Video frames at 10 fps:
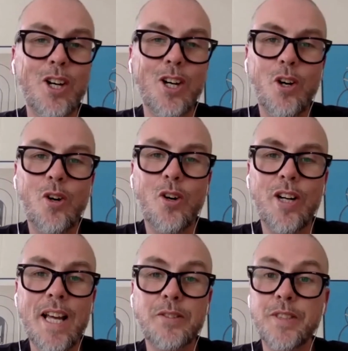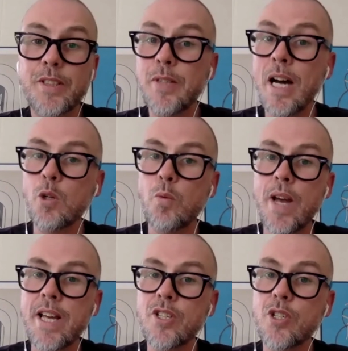Or have we found
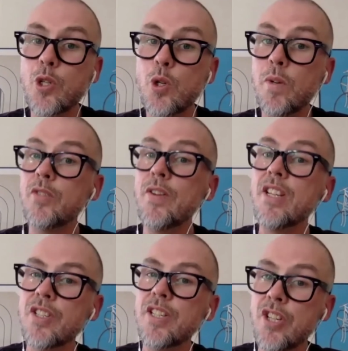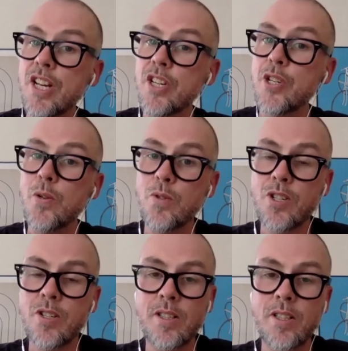ways to address these
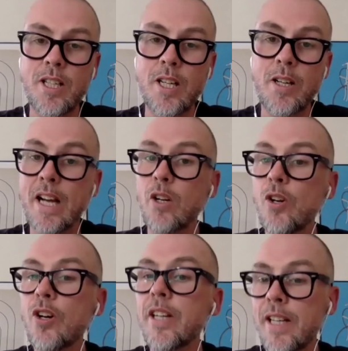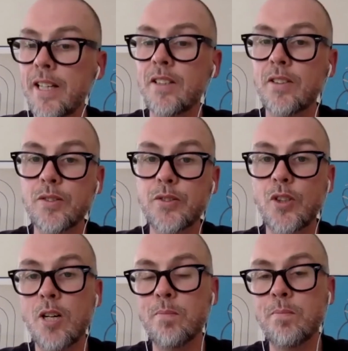issues? And learning
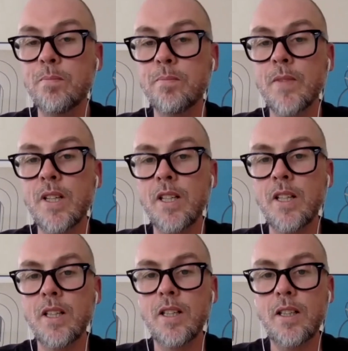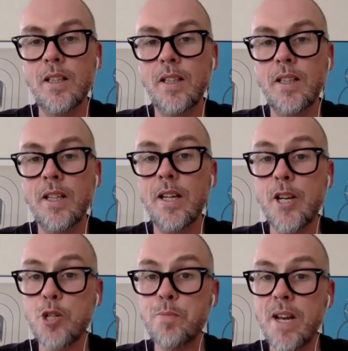from
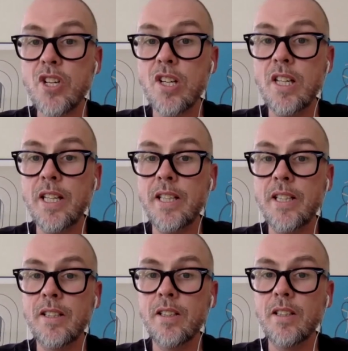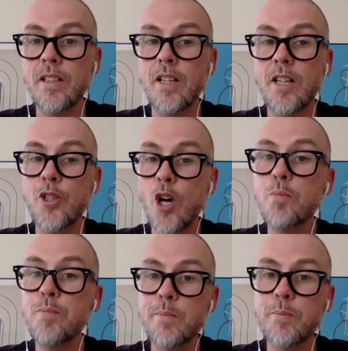especially young
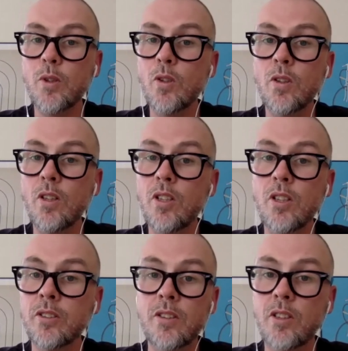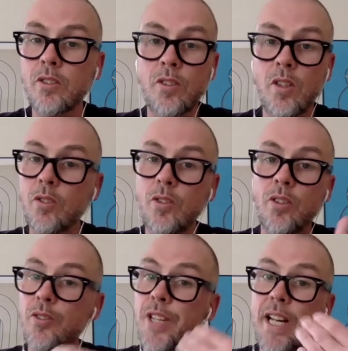people
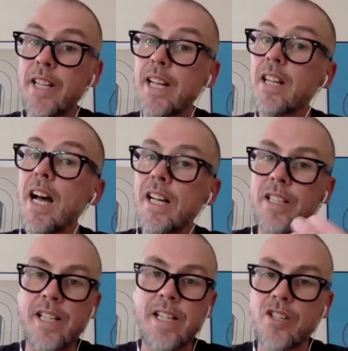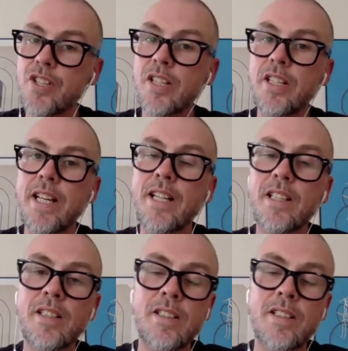on their ideas and their